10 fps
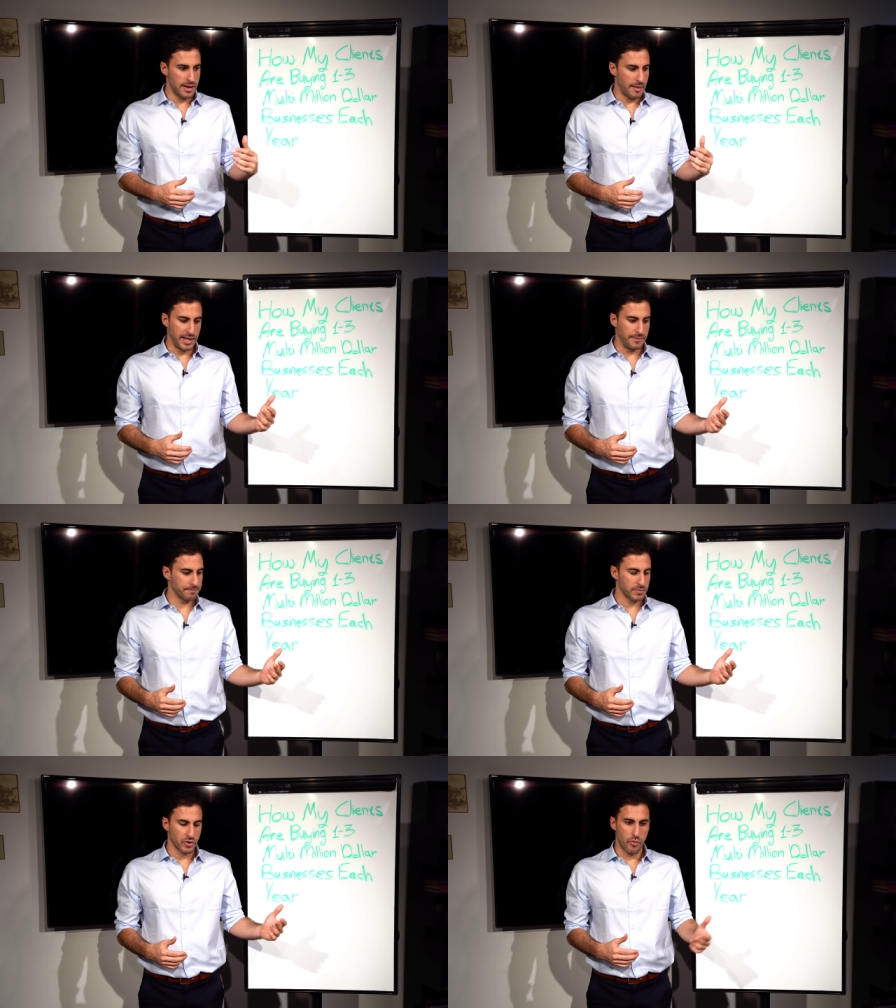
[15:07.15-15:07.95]
I
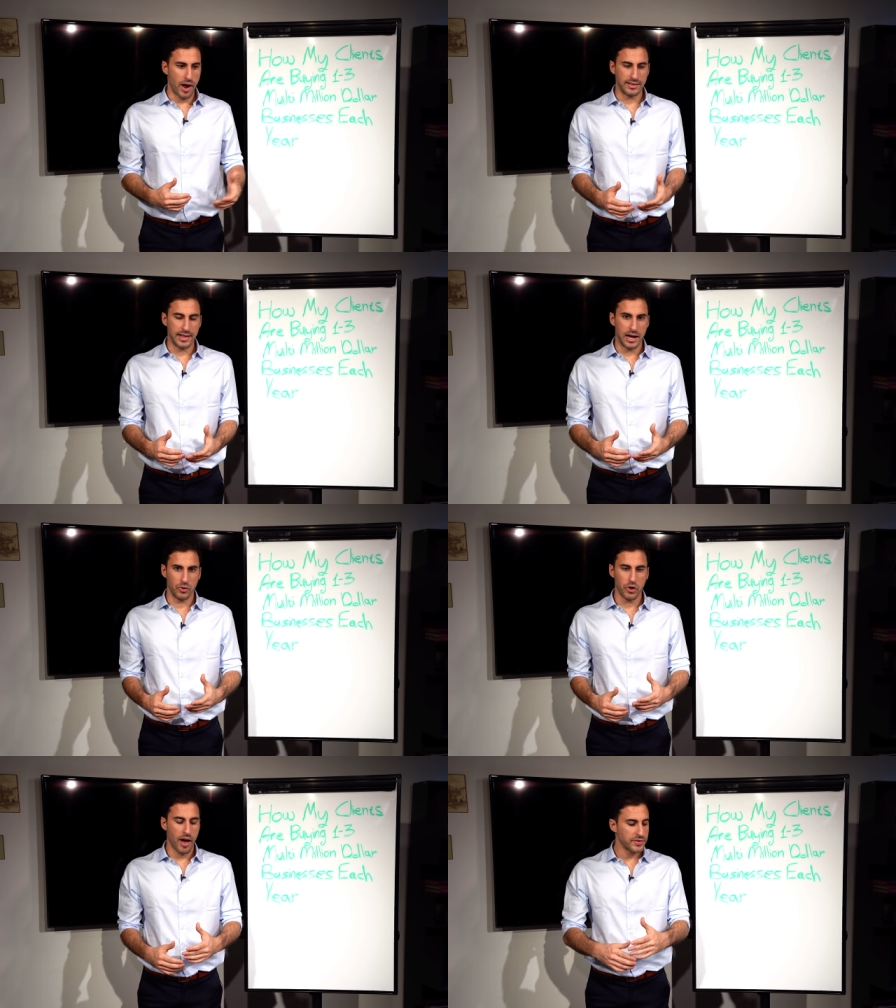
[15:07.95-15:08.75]
mean, right now
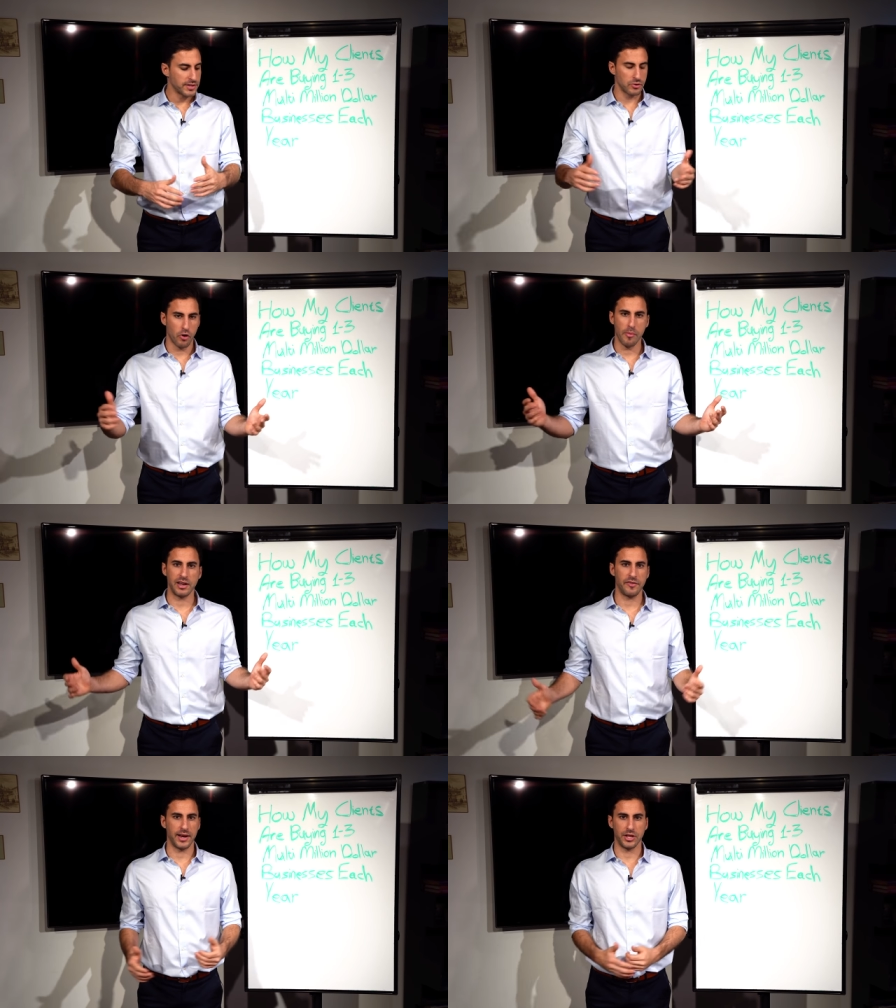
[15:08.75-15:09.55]
you have so
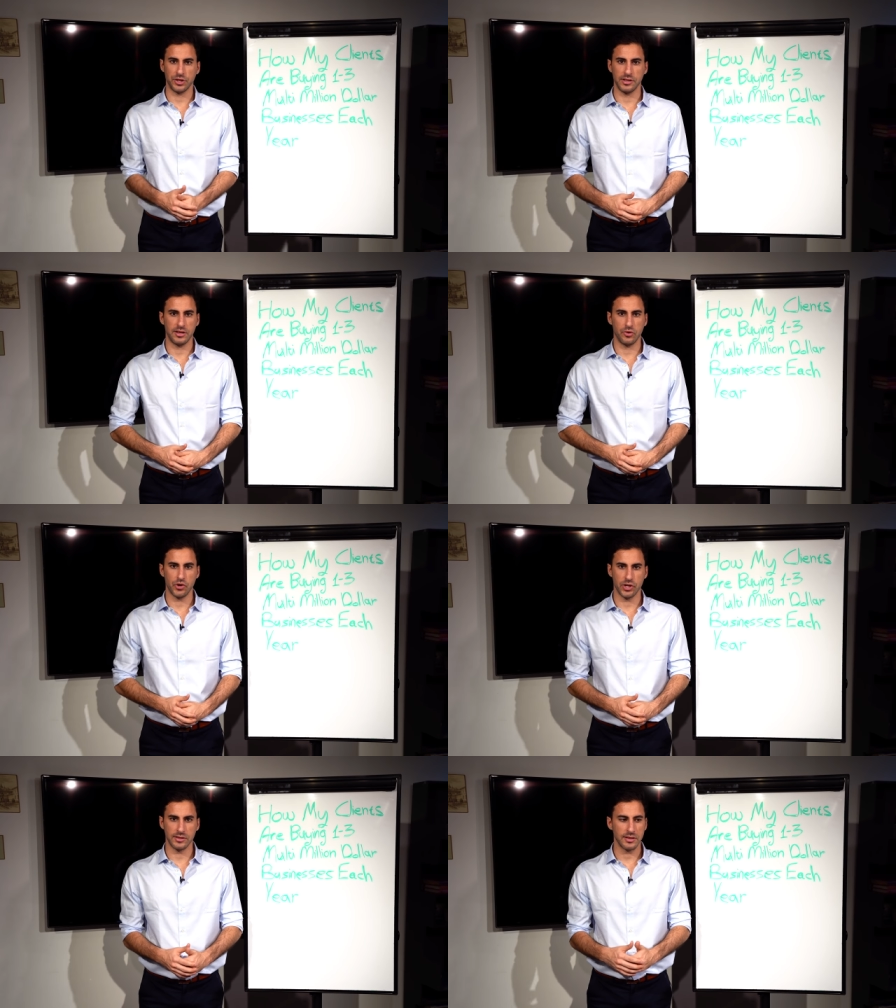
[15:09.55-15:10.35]
many financial
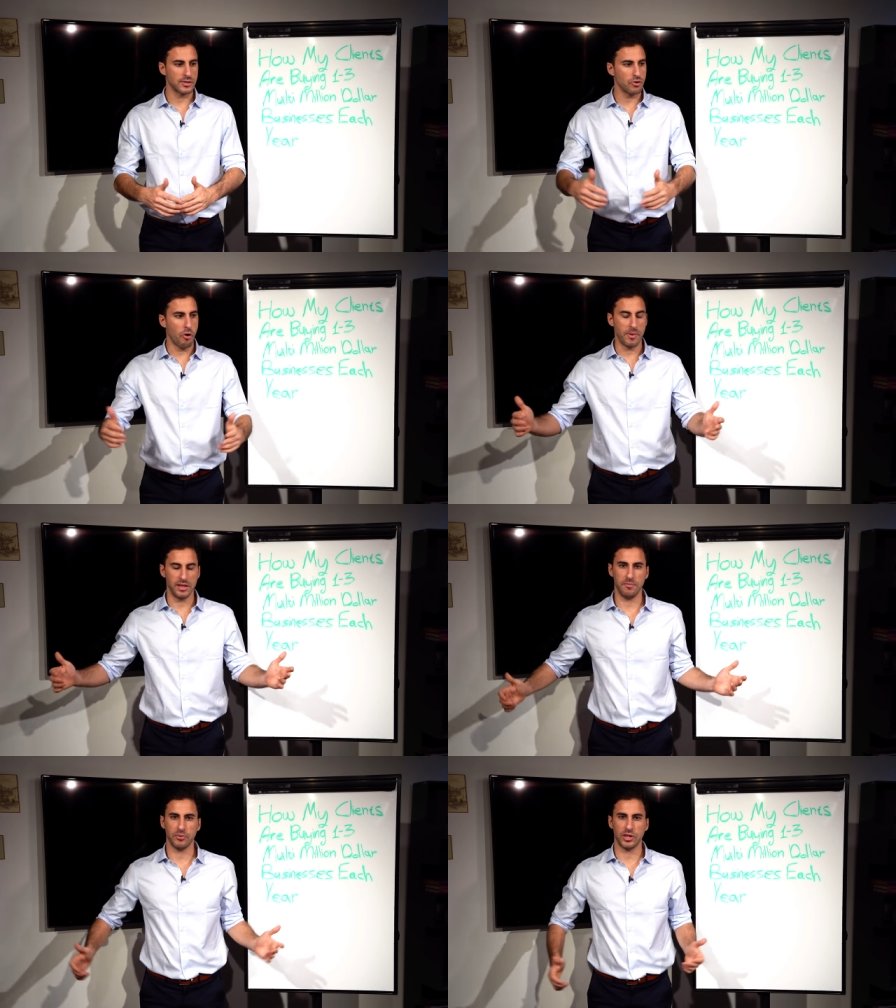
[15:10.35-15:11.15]
institutions, so
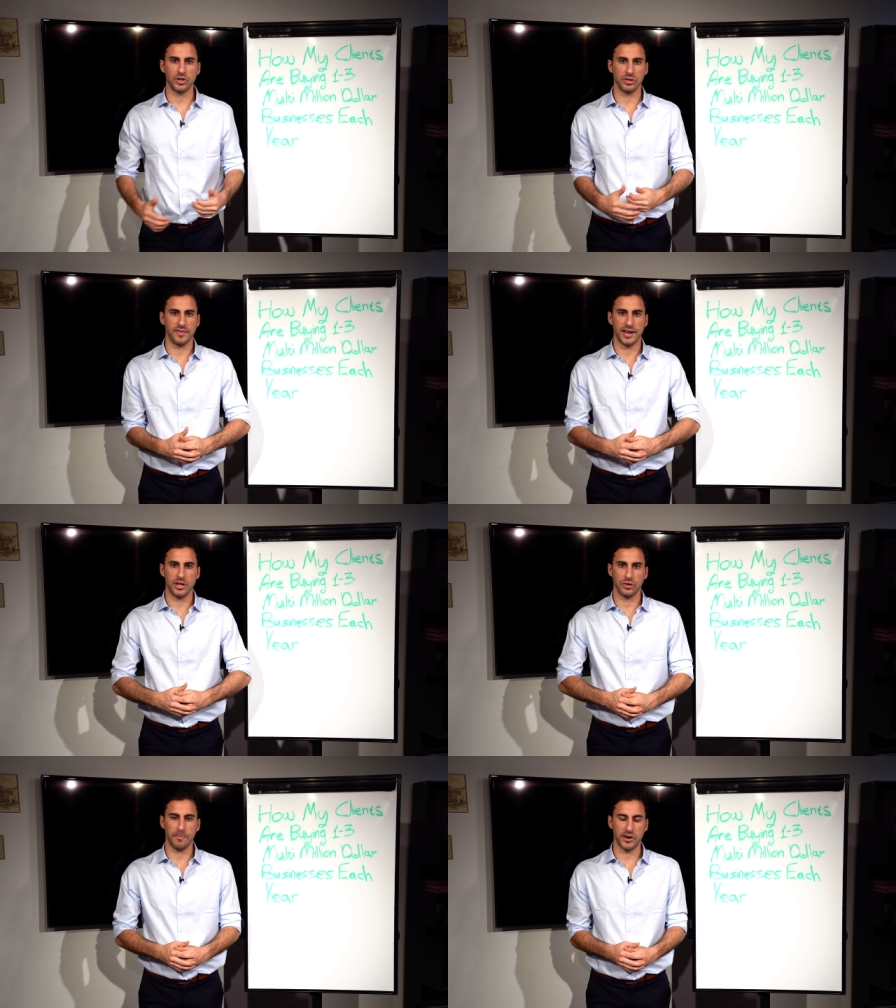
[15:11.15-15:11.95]
many potential
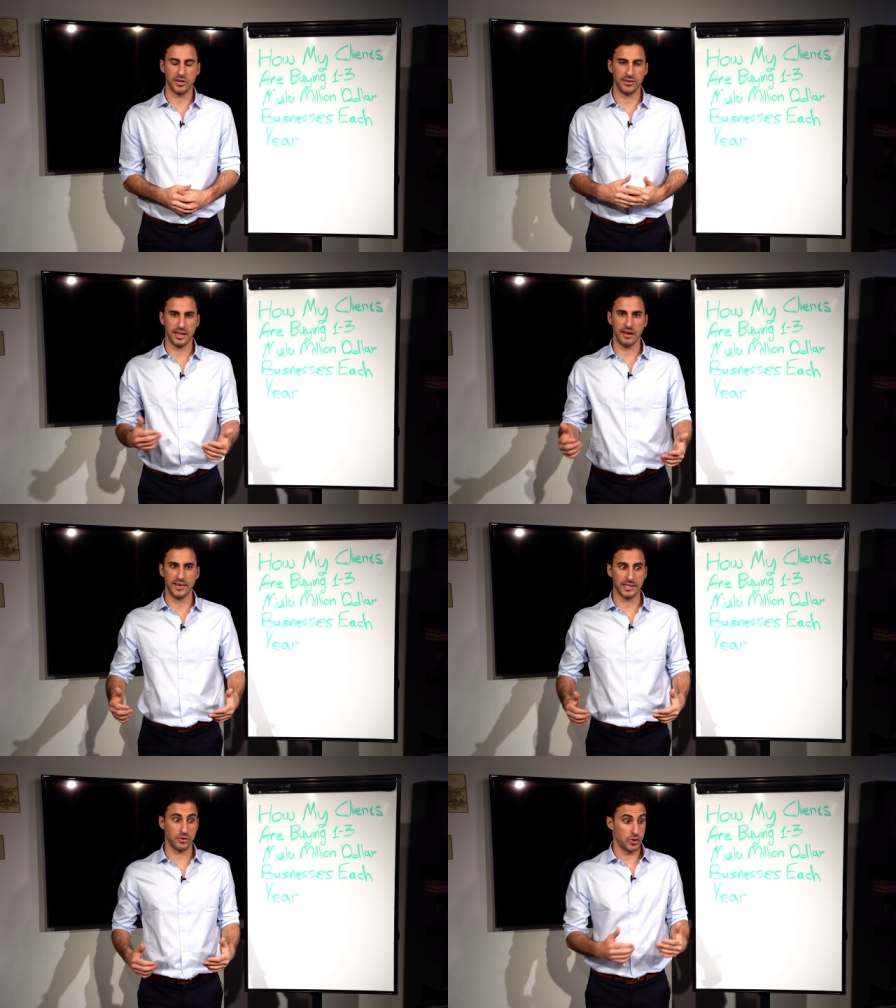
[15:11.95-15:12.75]
financial partners and
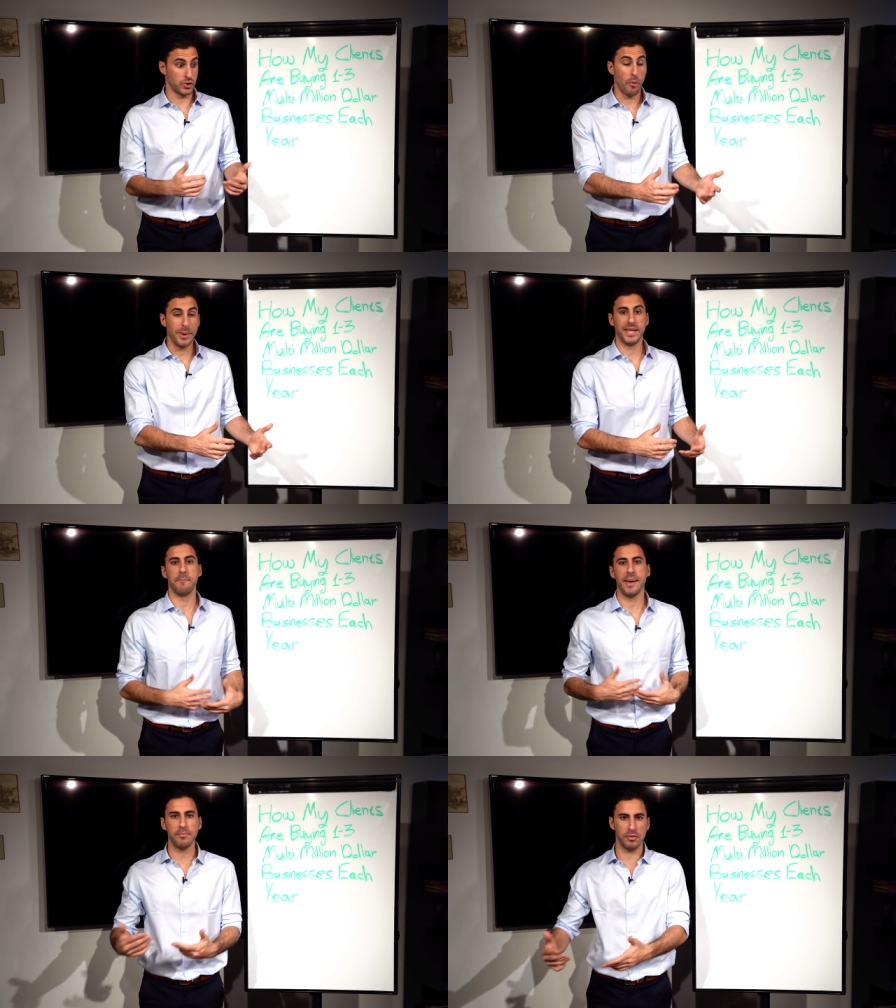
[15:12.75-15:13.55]
investors, so many
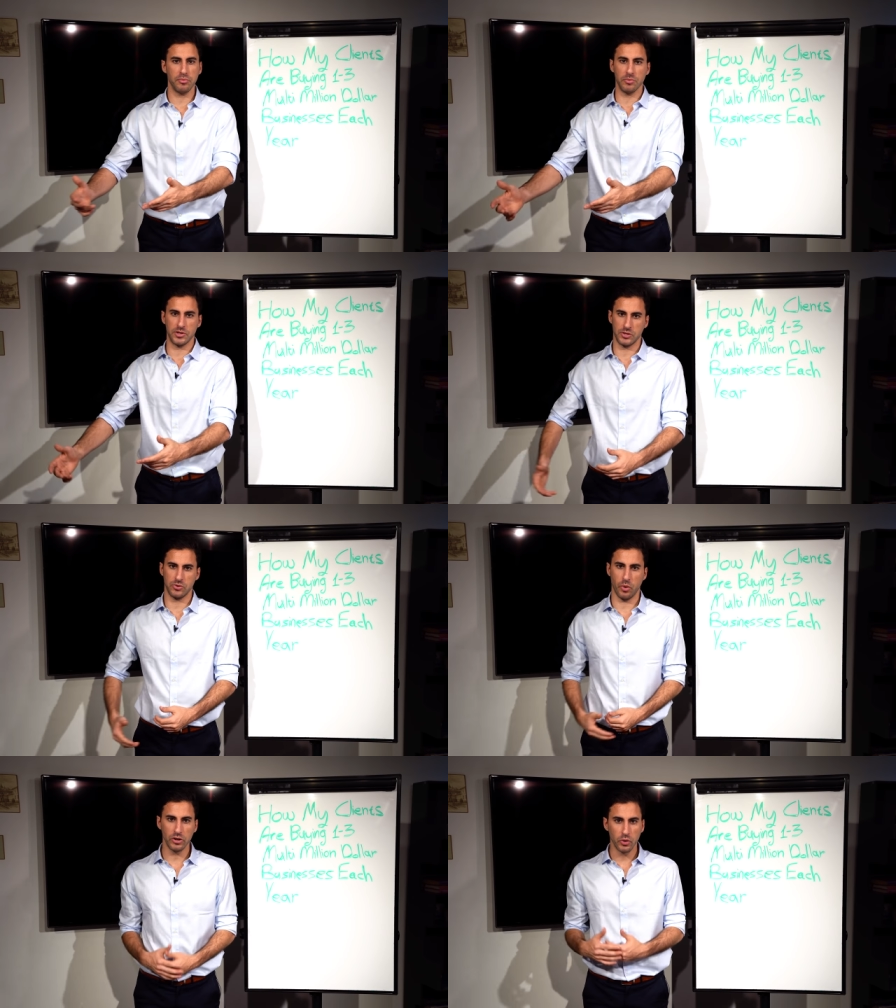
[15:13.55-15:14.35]
baby boomers
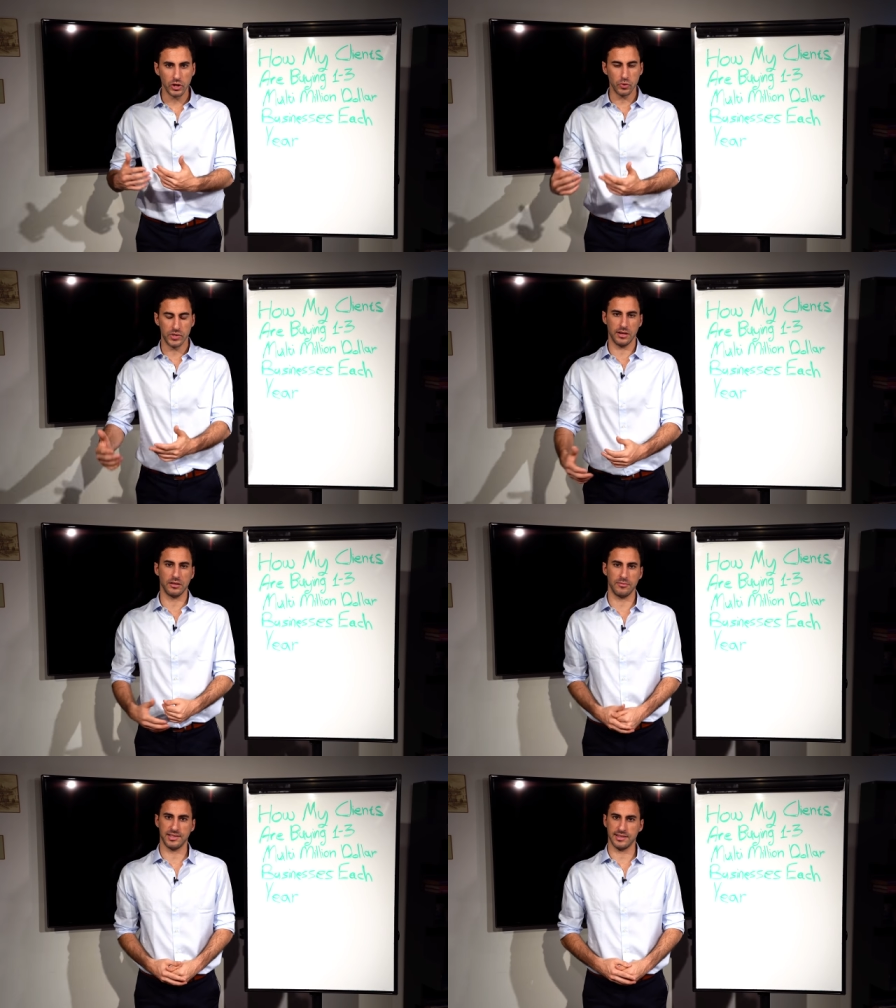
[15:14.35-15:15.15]
who are looking to sell
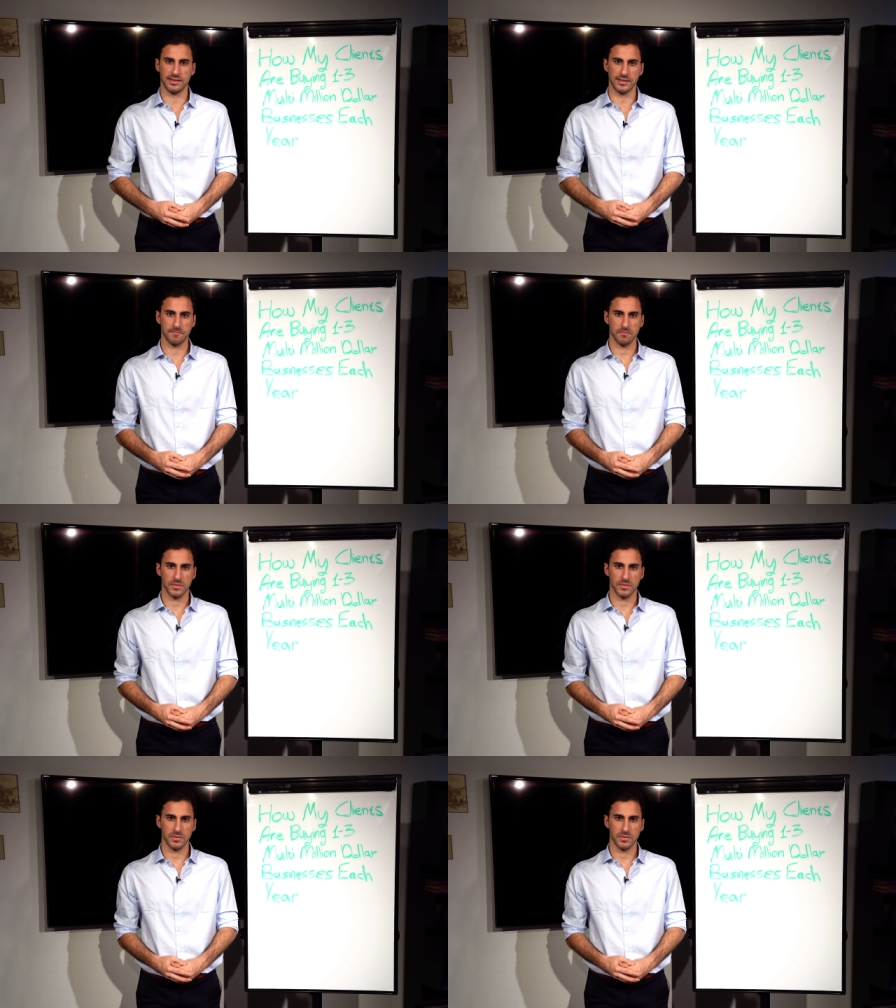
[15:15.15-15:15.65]
their businesses.